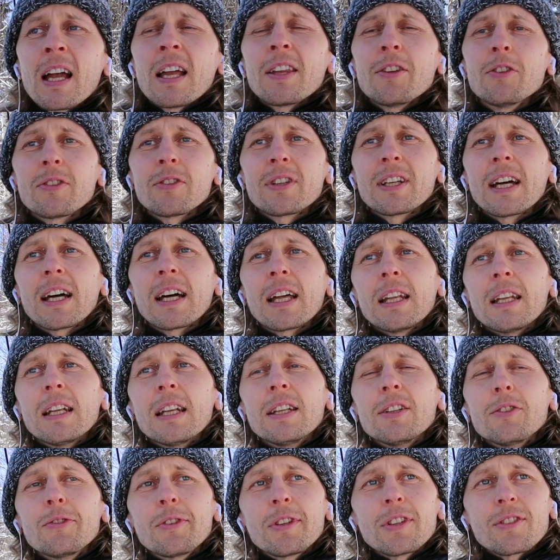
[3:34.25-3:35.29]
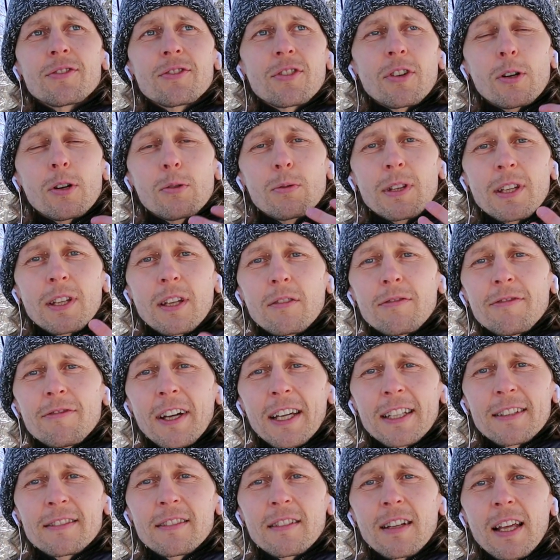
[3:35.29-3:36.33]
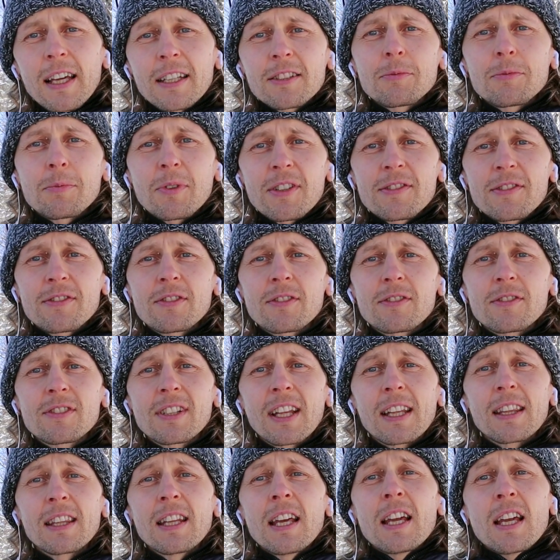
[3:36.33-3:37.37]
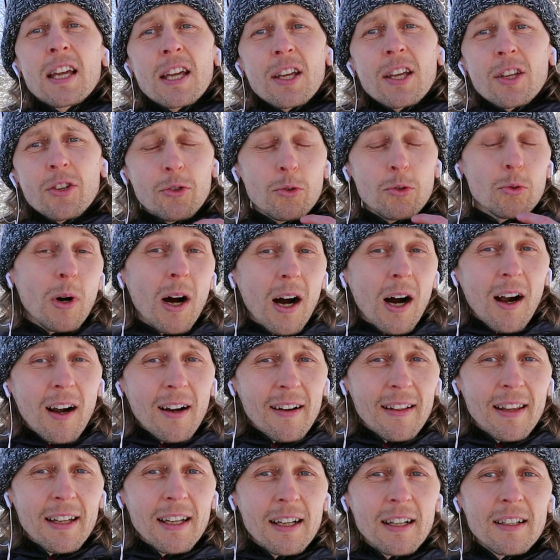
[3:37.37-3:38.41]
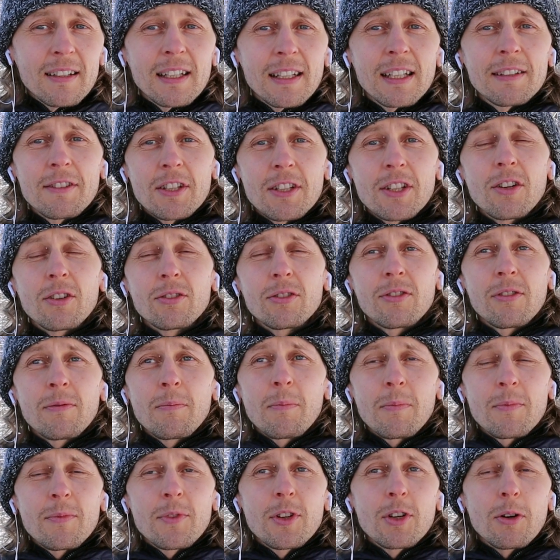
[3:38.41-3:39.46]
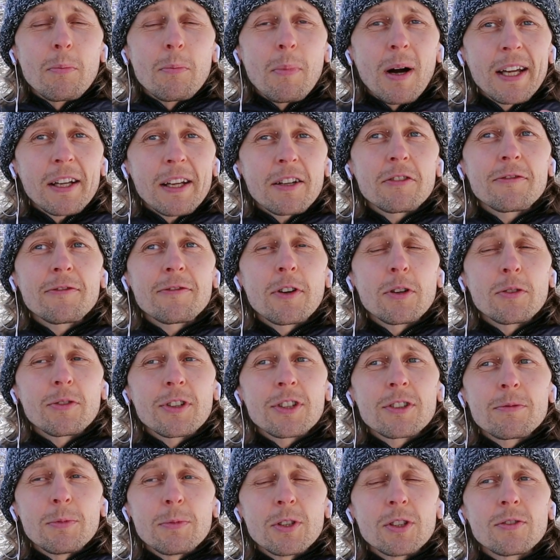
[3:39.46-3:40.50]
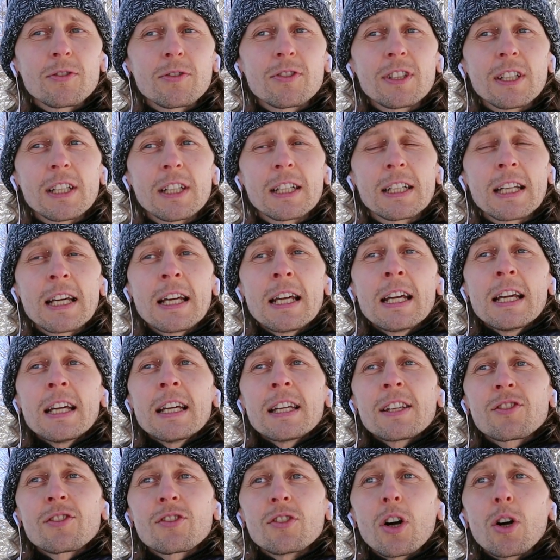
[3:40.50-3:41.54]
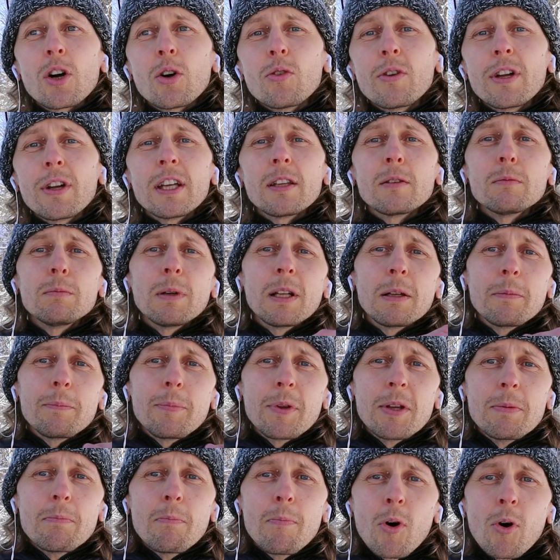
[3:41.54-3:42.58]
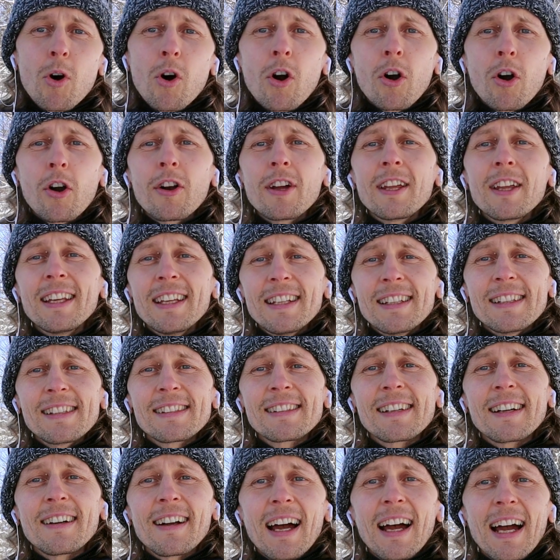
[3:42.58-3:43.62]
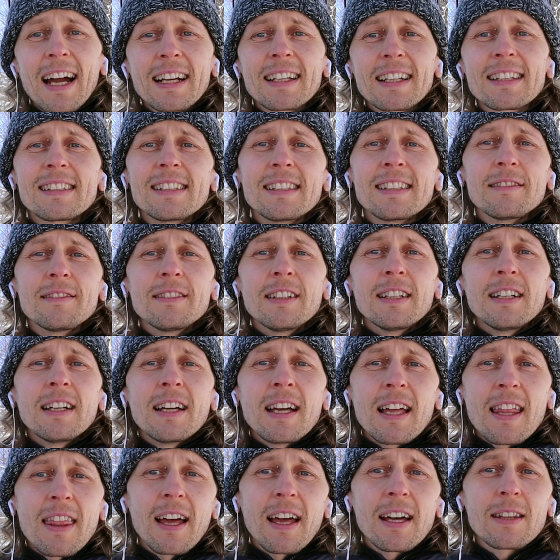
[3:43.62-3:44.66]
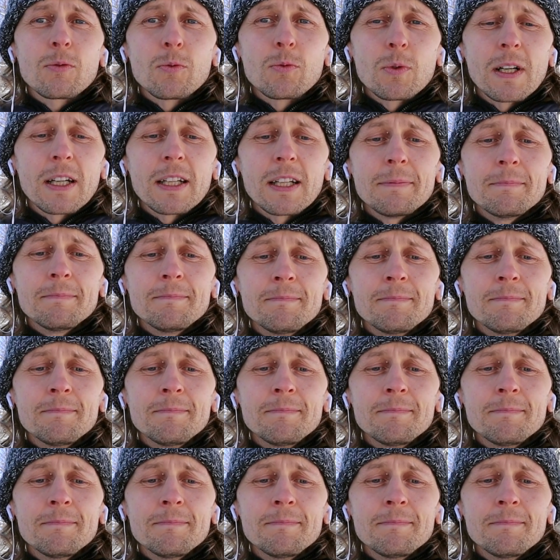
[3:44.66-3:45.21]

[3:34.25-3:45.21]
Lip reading: you can show with your facial expressions that you are there, even your microphone is muted, so it will be more interactive that way.